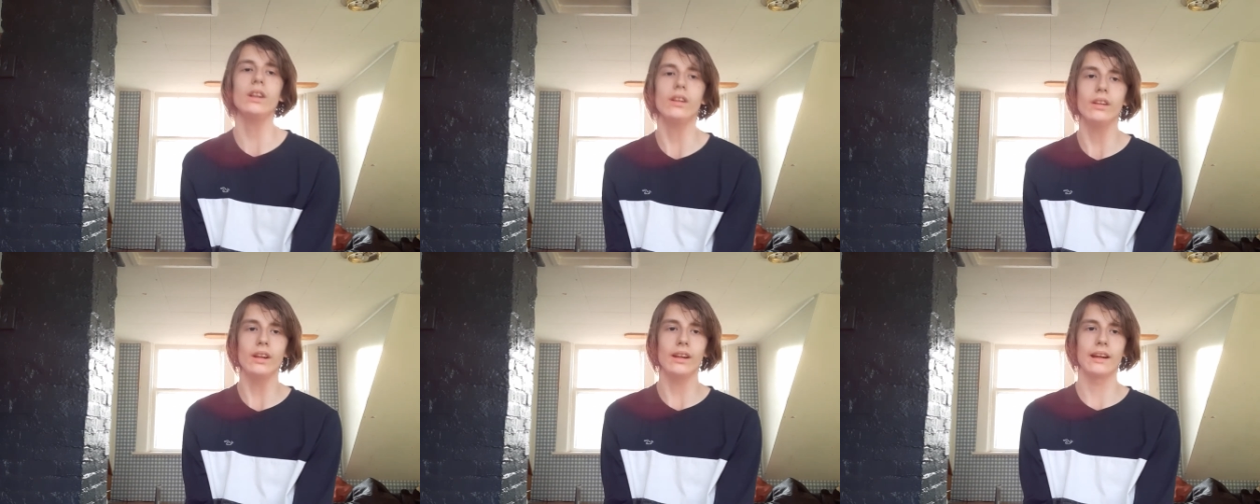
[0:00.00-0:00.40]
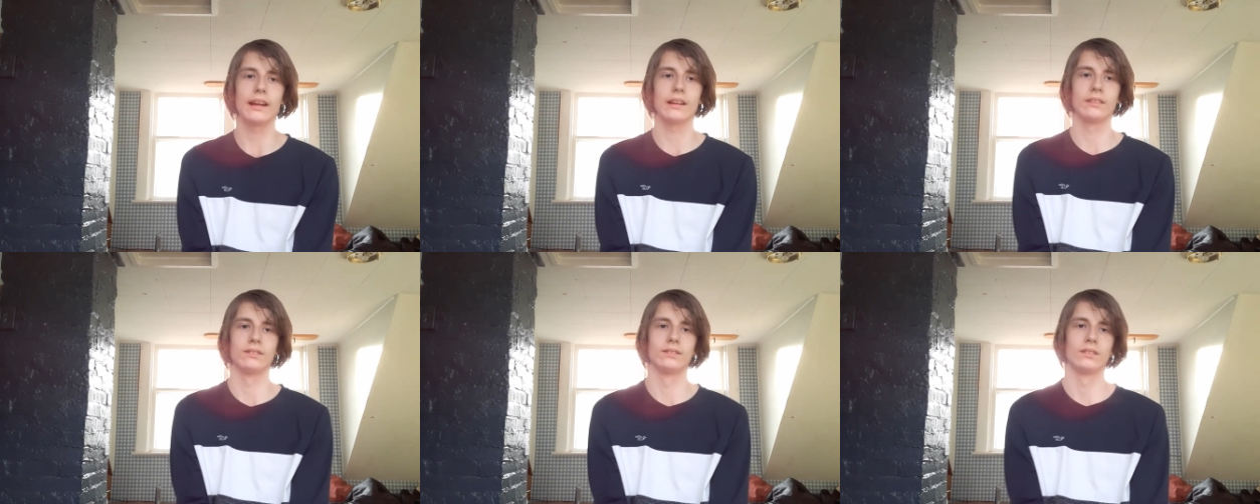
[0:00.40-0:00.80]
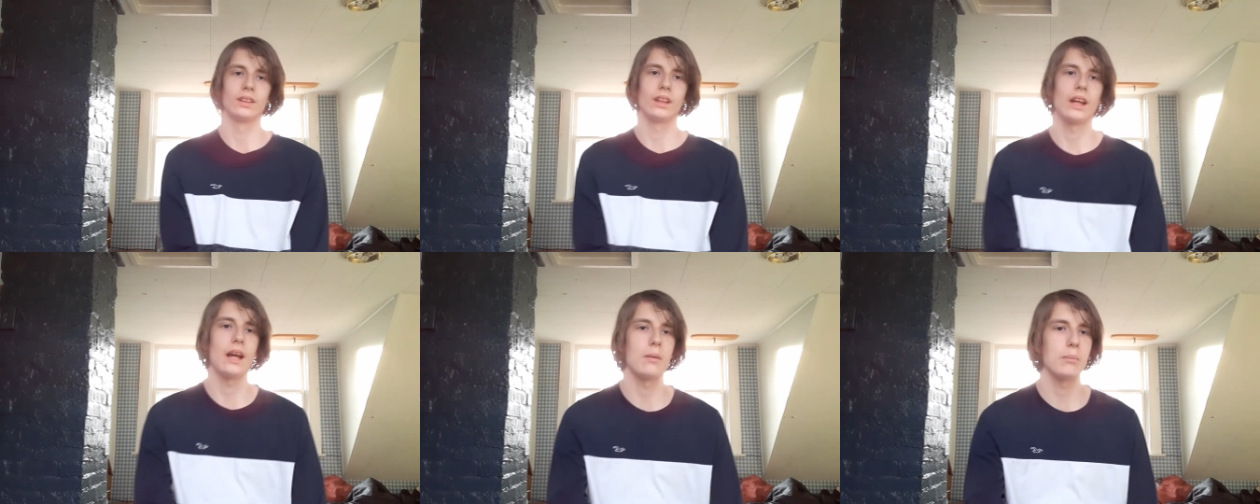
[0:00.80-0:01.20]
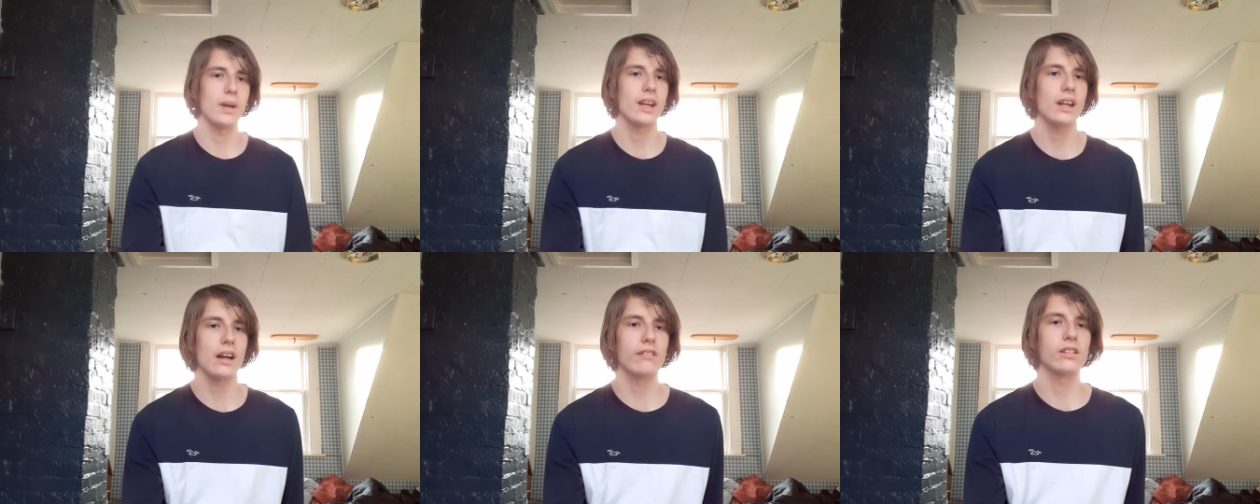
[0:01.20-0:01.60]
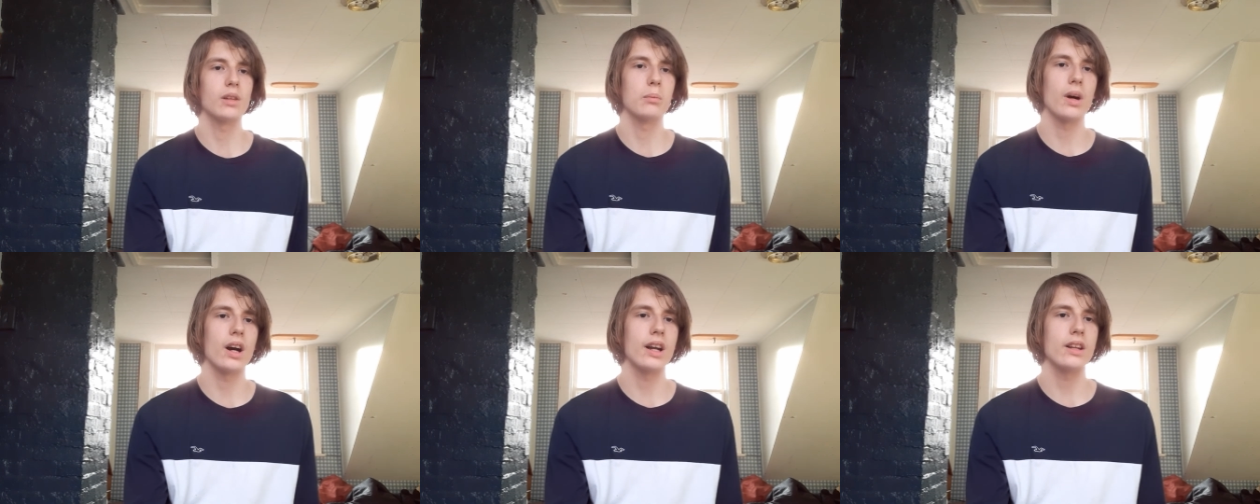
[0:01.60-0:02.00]
Yeah, and may I
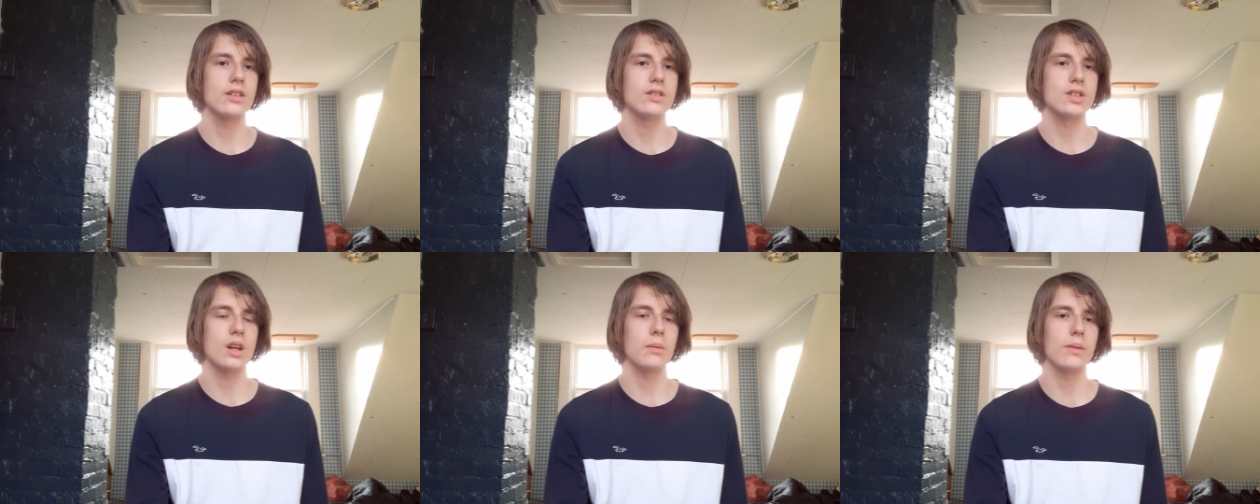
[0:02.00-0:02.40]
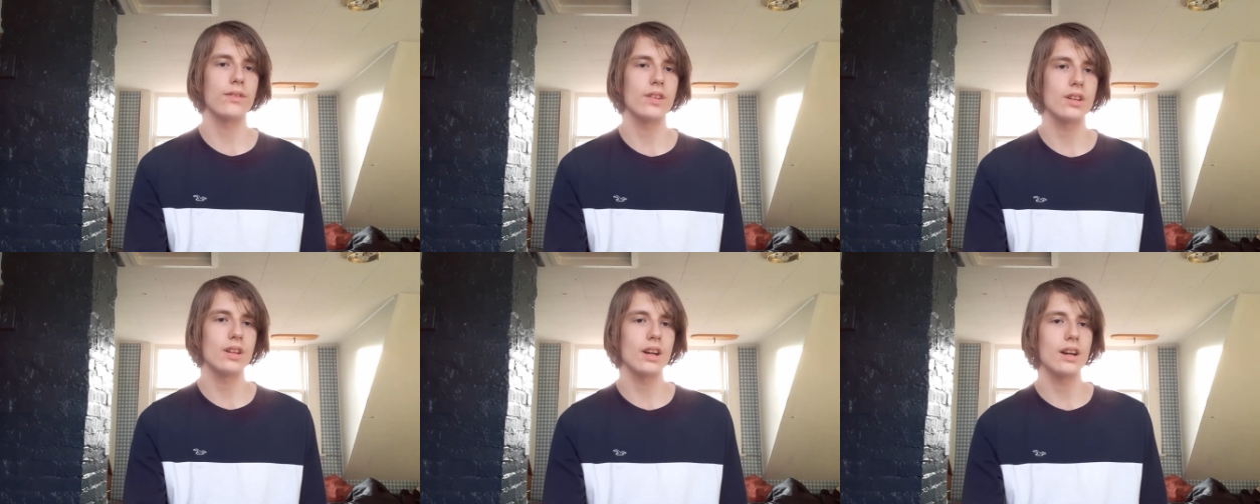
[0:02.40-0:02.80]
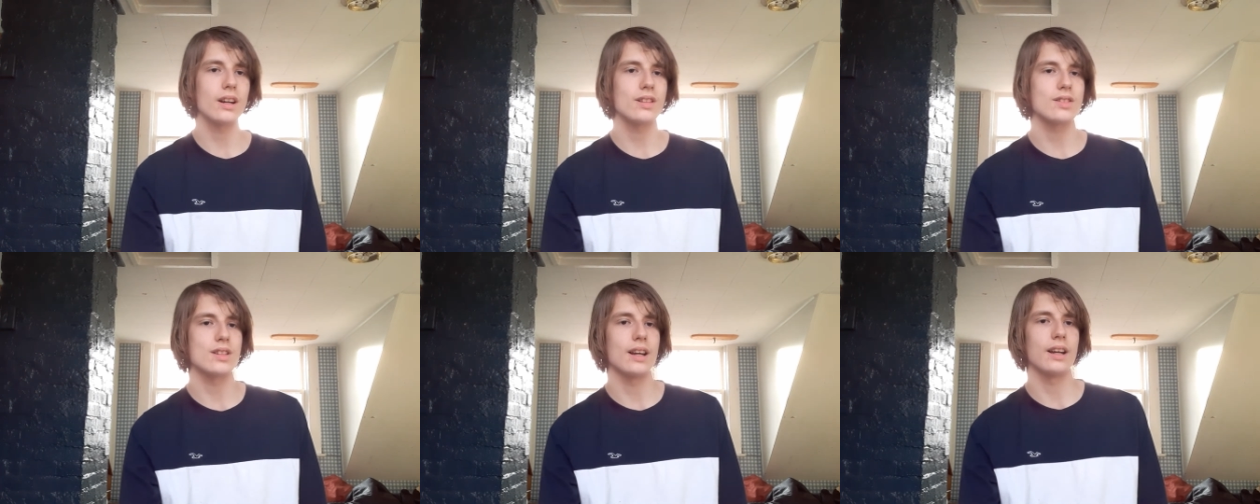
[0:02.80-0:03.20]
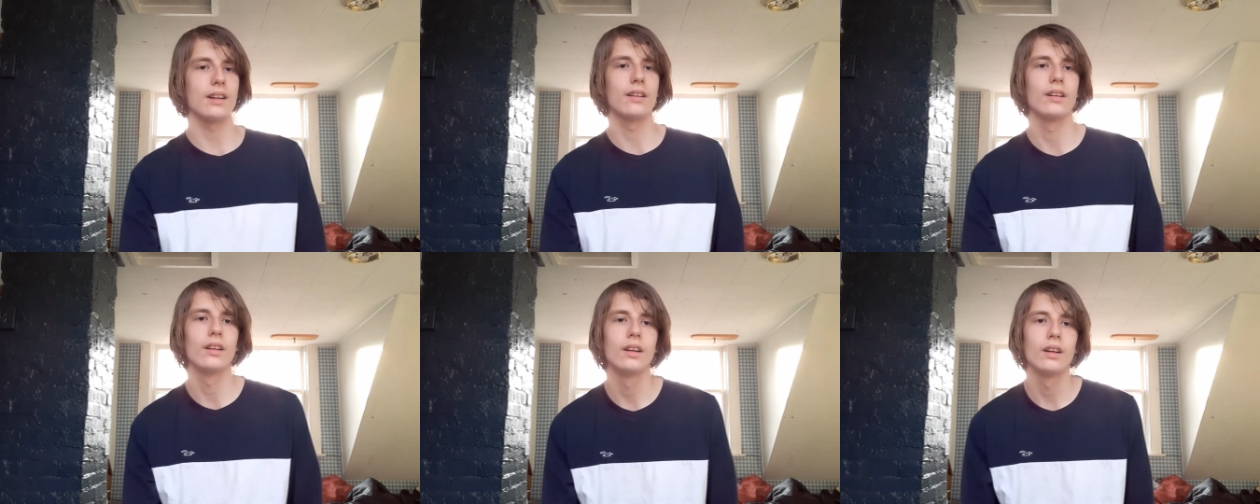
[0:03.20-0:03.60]
remind some of you guys that,